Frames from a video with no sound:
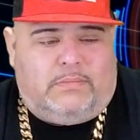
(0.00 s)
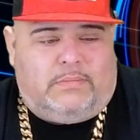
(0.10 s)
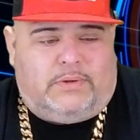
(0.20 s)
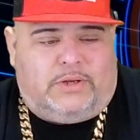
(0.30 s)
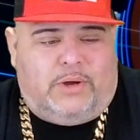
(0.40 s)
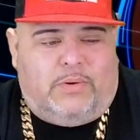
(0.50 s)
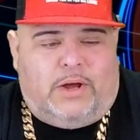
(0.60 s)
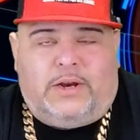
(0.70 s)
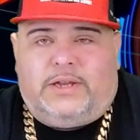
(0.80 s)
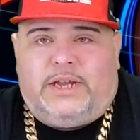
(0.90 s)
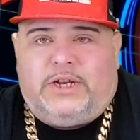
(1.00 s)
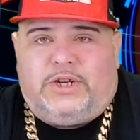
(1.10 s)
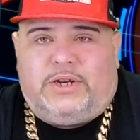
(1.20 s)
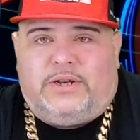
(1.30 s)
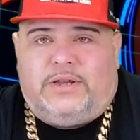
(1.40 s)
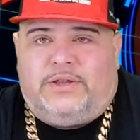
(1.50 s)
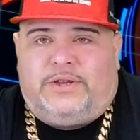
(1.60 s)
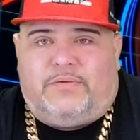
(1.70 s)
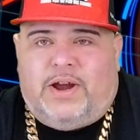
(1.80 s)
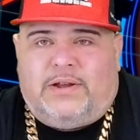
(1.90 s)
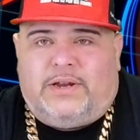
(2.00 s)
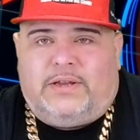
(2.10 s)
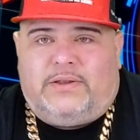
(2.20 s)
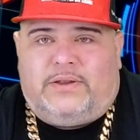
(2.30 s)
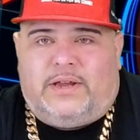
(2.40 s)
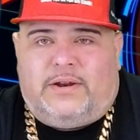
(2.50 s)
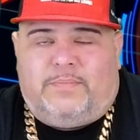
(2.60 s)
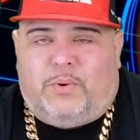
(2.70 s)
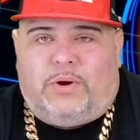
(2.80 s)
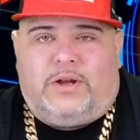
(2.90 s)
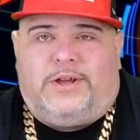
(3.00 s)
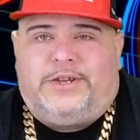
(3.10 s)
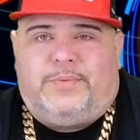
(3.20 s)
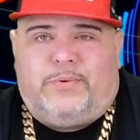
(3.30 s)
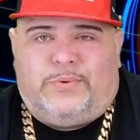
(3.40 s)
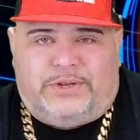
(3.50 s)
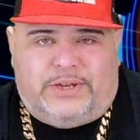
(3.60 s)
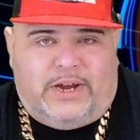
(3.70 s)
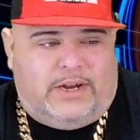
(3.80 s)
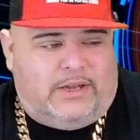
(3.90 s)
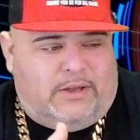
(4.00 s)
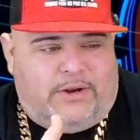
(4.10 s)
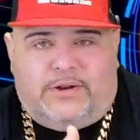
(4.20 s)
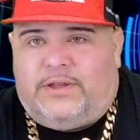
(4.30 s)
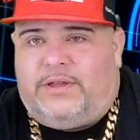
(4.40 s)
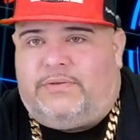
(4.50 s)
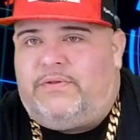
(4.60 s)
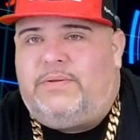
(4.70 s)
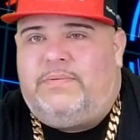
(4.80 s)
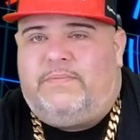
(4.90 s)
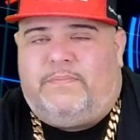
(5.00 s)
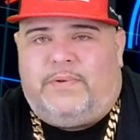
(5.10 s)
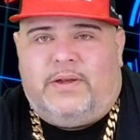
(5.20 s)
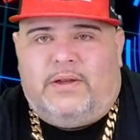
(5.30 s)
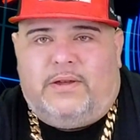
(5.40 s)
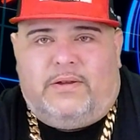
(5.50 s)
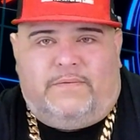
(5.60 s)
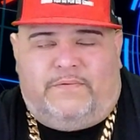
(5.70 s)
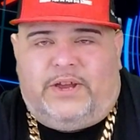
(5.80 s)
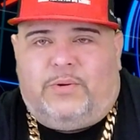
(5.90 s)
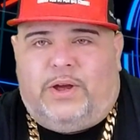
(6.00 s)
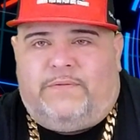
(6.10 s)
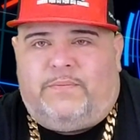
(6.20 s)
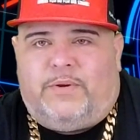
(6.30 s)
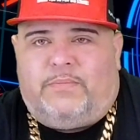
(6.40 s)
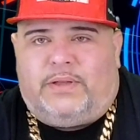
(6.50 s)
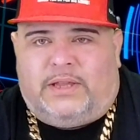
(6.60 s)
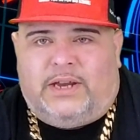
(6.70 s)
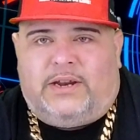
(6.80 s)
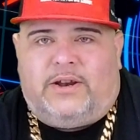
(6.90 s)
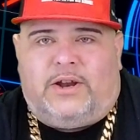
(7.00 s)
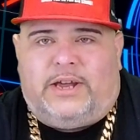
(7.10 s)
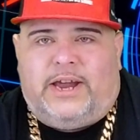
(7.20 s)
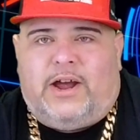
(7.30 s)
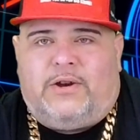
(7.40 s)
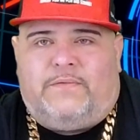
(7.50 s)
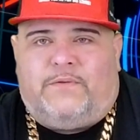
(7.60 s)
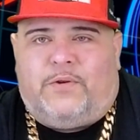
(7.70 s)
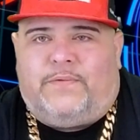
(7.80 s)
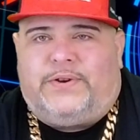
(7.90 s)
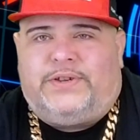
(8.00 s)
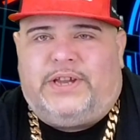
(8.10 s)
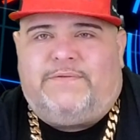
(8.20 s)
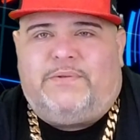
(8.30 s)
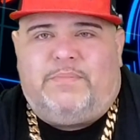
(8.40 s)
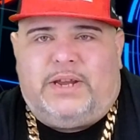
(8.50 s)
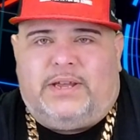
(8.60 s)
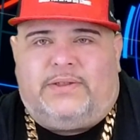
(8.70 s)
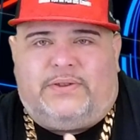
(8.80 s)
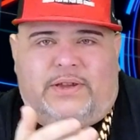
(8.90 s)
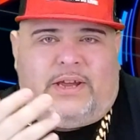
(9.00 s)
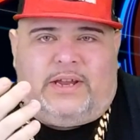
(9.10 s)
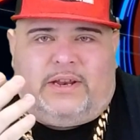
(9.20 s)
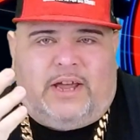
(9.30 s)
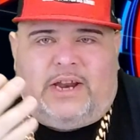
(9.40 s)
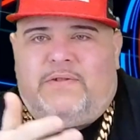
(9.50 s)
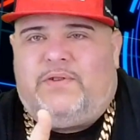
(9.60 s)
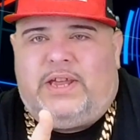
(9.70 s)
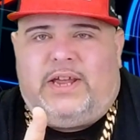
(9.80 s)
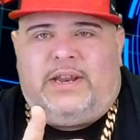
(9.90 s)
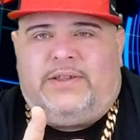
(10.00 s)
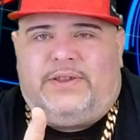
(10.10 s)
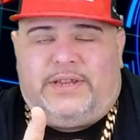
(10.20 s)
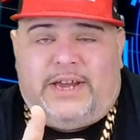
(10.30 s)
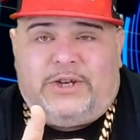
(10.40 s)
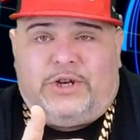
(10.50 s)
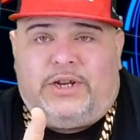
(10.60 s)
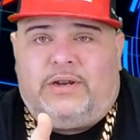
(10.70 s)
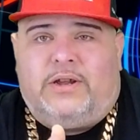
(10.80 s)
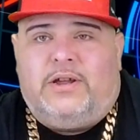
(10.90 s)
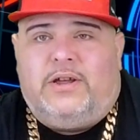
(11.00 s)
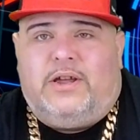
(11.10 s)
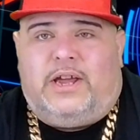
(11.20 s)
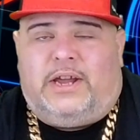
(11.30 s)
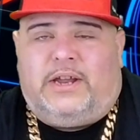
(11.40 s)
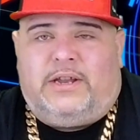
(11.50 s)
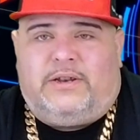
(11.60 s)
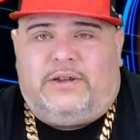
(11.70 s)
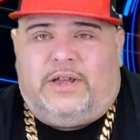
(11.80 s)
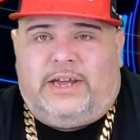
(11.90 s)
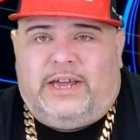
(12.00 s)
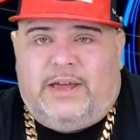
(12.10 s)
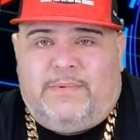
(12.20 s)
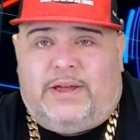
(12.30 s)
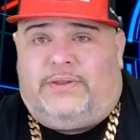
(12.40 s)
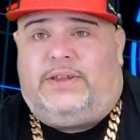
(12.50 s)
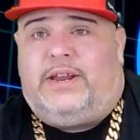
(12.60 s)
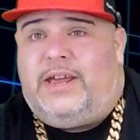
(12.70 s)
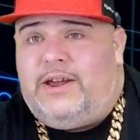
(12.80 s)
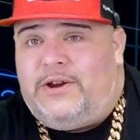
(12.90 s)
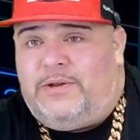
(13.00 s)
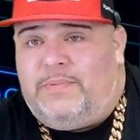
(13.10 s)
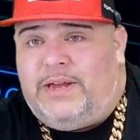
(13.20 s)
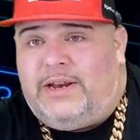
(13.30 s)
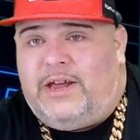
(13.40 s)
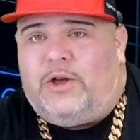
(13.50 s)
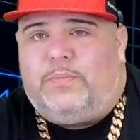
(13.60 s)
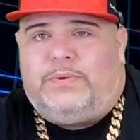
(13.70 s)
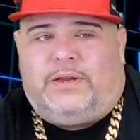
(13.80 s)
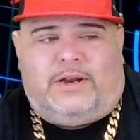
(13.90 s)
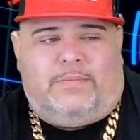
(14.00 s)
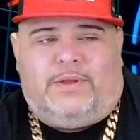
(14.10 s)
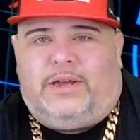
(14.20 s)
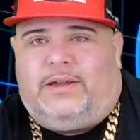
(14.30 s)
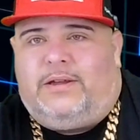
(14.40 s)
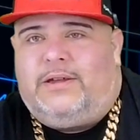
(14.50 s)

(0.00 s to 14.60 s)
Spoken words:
so unattention to the surroundings that a poor customer was standing literally 3 feet away from him, leaning on a counter for over 7 minutes and not even getting his attention, and until I came out and said, hey, are you being helped? And I'm like,